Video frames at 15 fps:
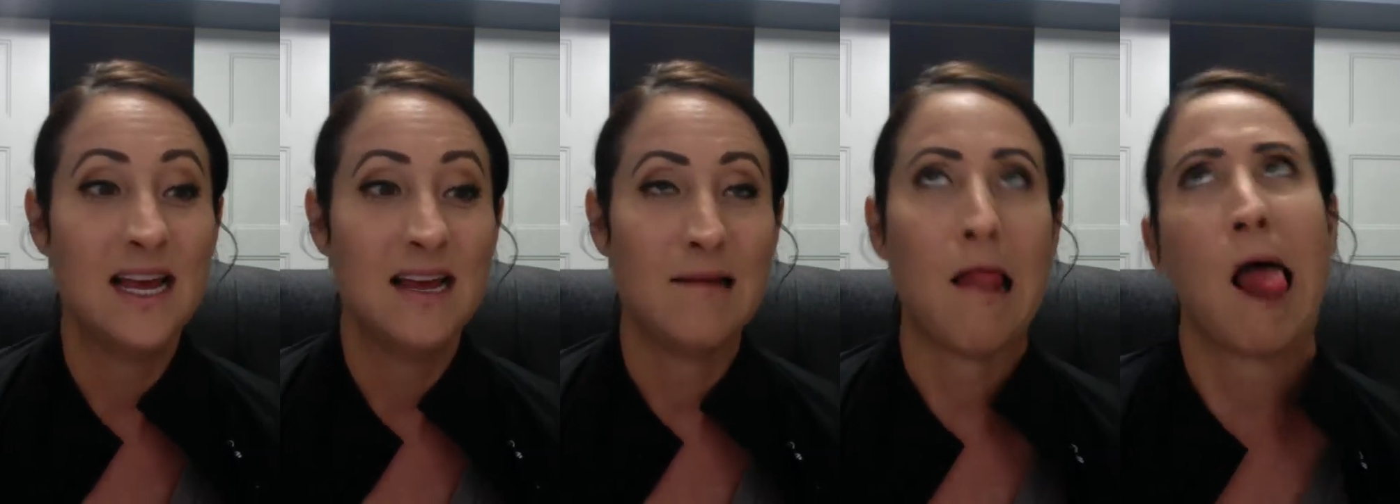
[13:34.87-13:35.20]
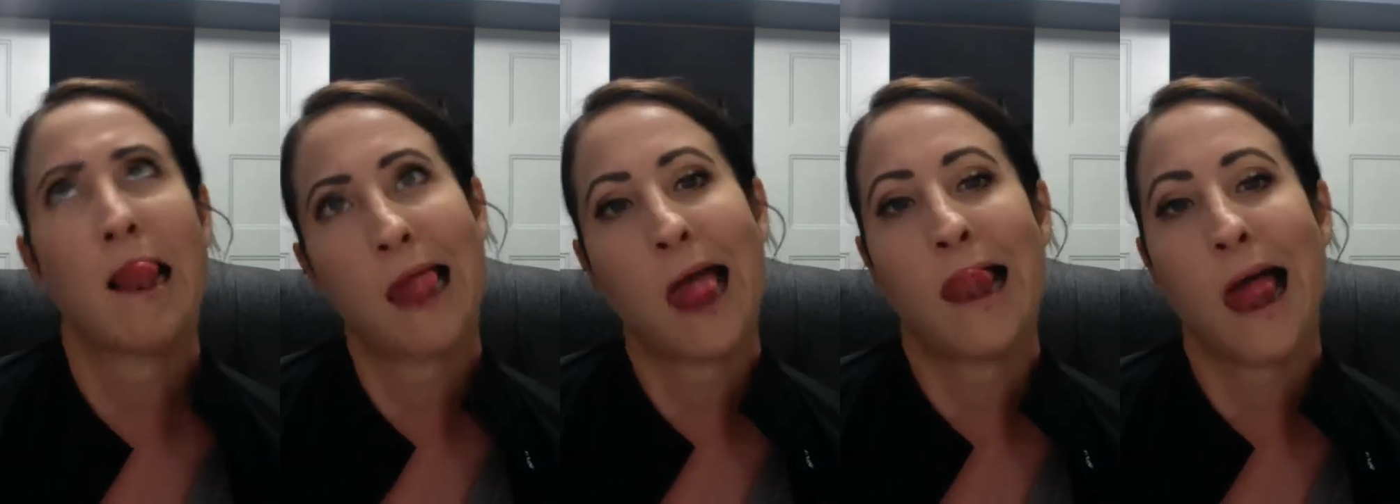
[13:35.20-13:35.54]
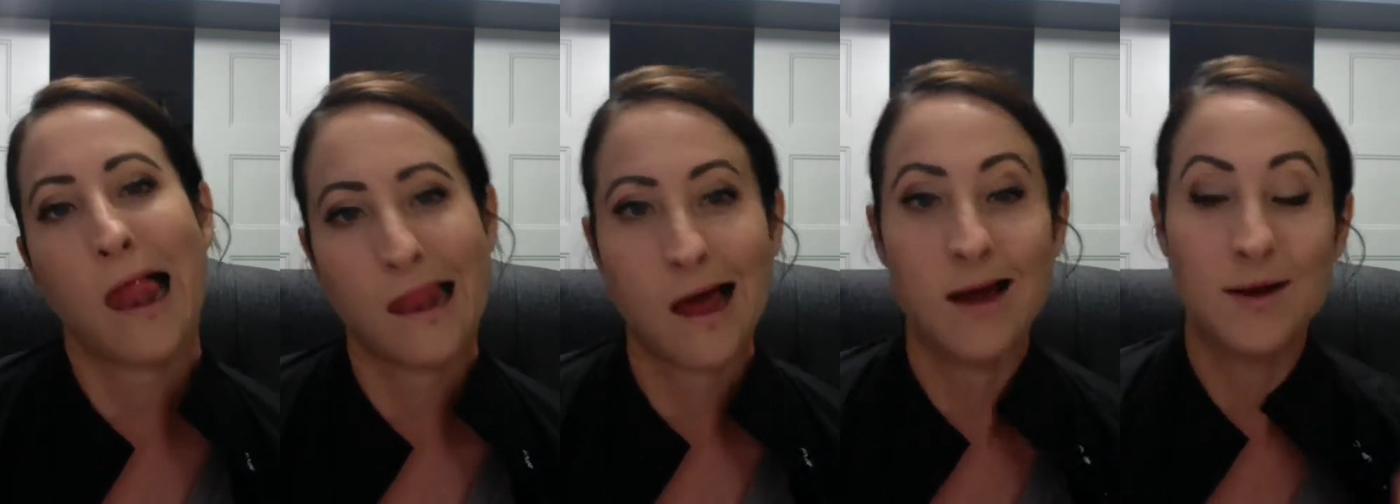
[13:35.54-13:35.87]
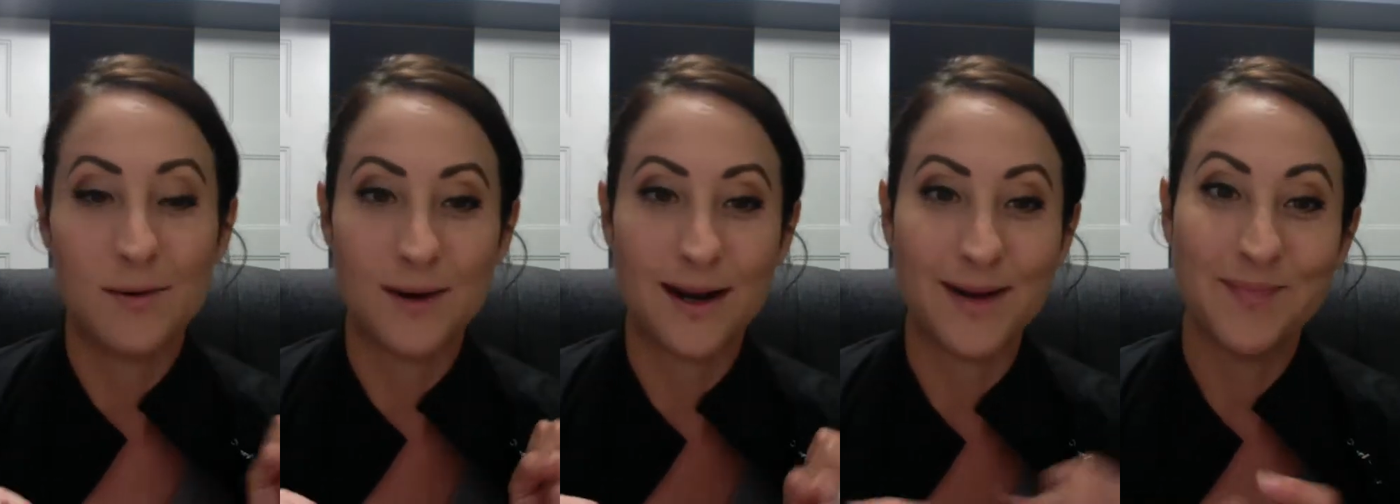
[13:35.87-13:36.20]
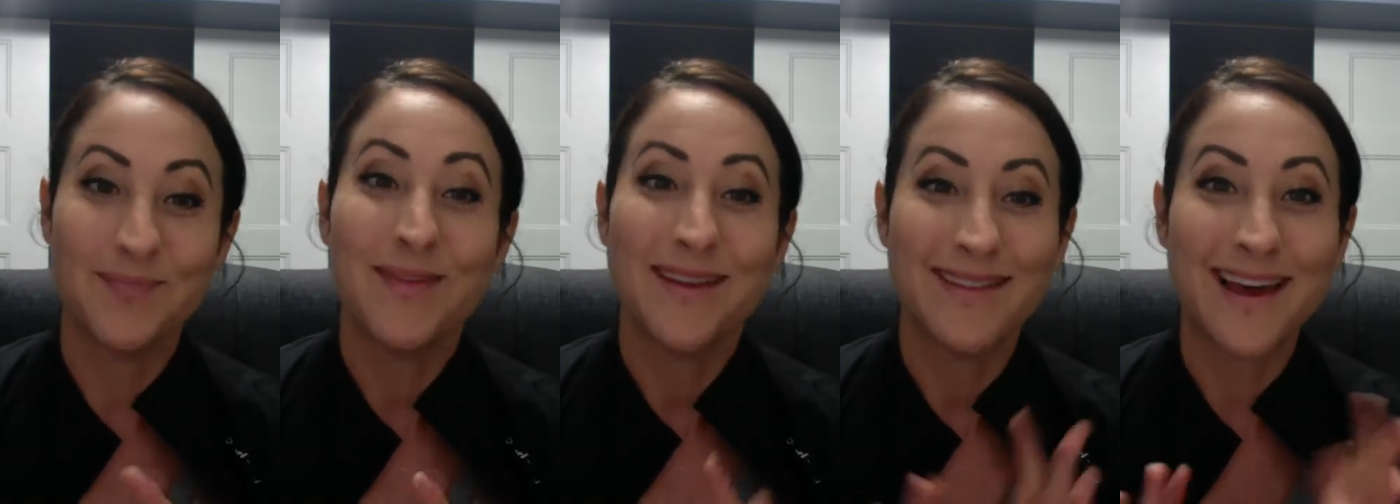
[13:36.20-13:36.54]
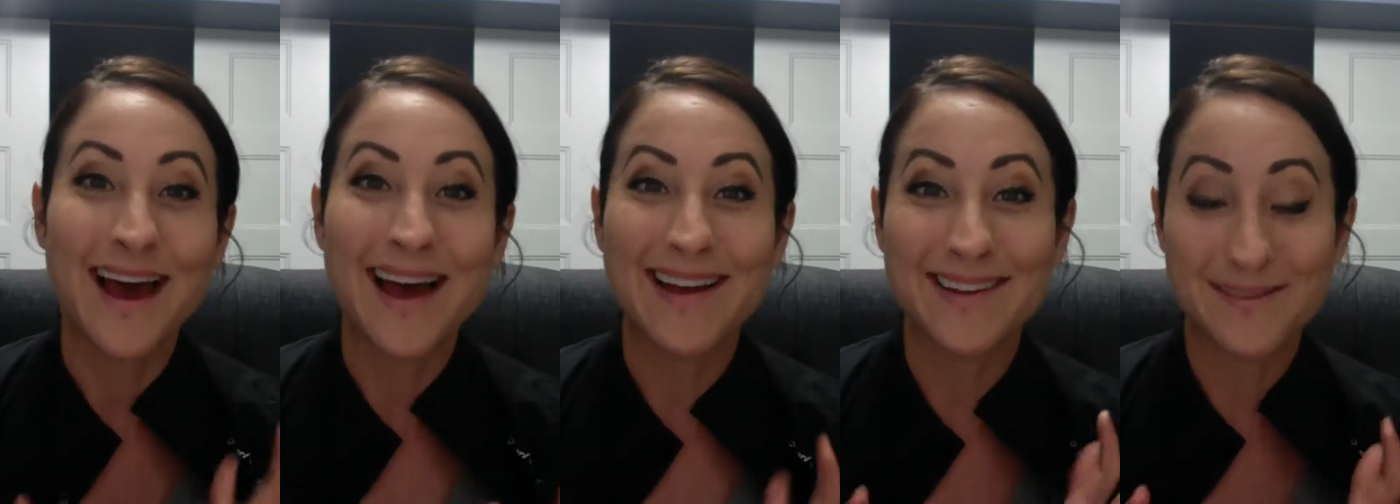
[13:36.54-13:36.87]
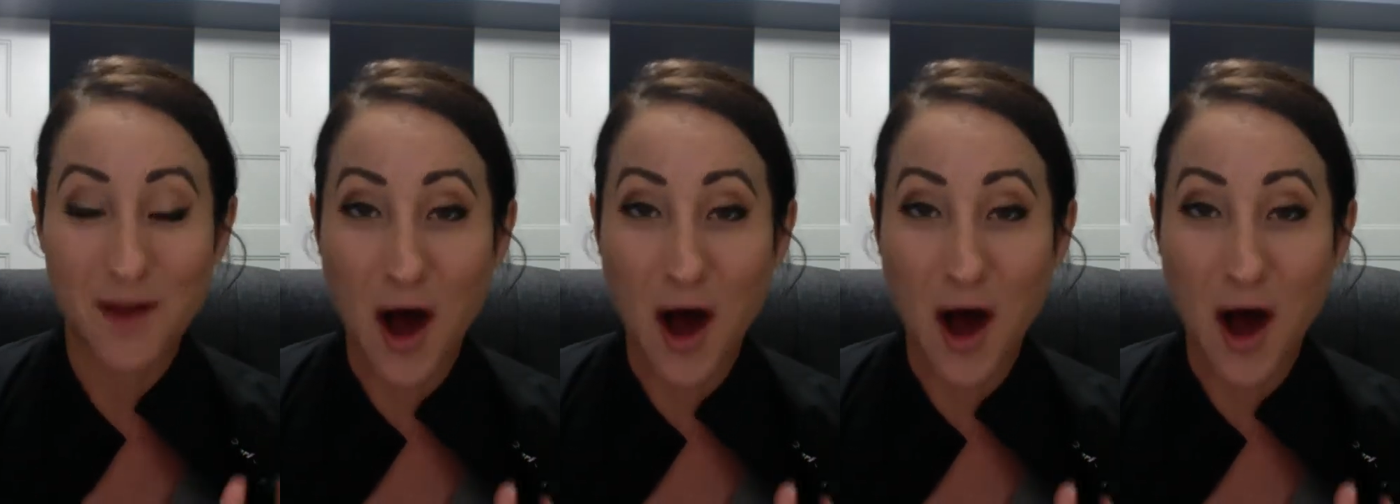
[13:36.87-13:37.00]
Right? That